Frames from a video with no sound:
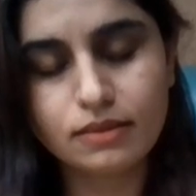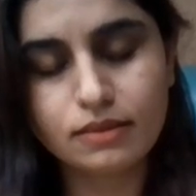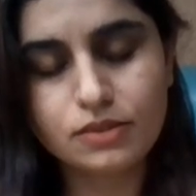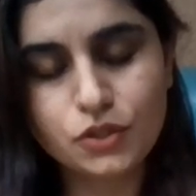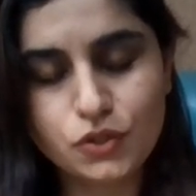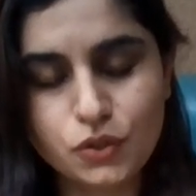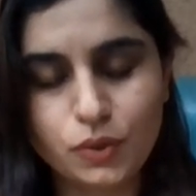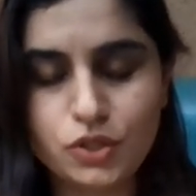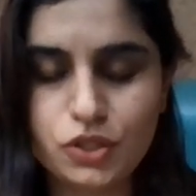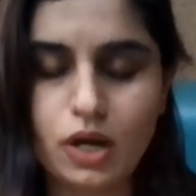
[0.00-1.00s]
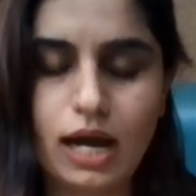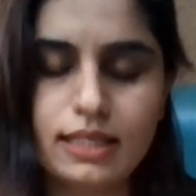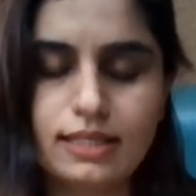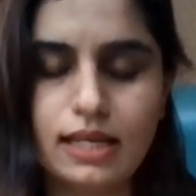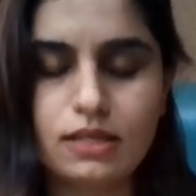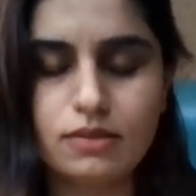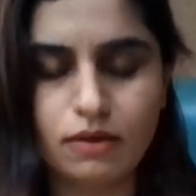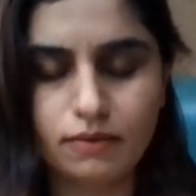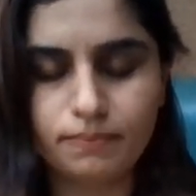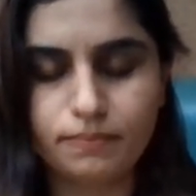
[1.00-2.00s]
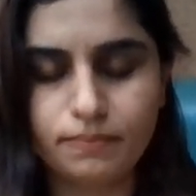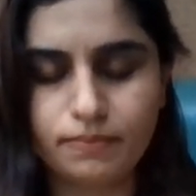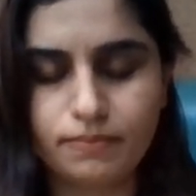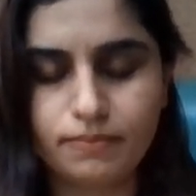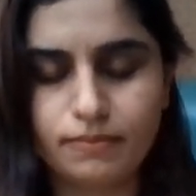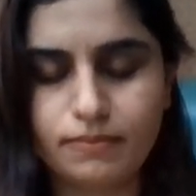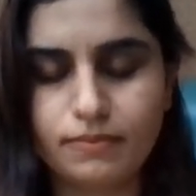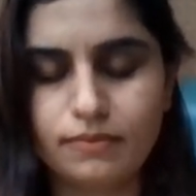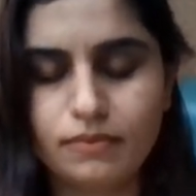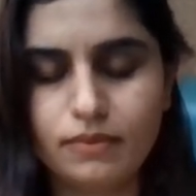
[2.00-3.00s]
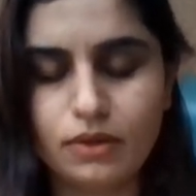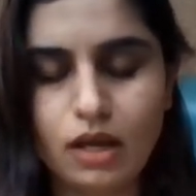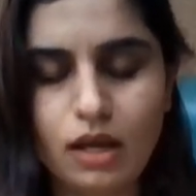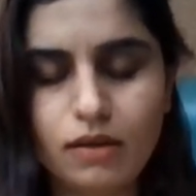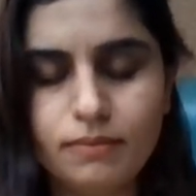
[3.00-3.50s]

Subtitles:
just tune into your heart center. Okay?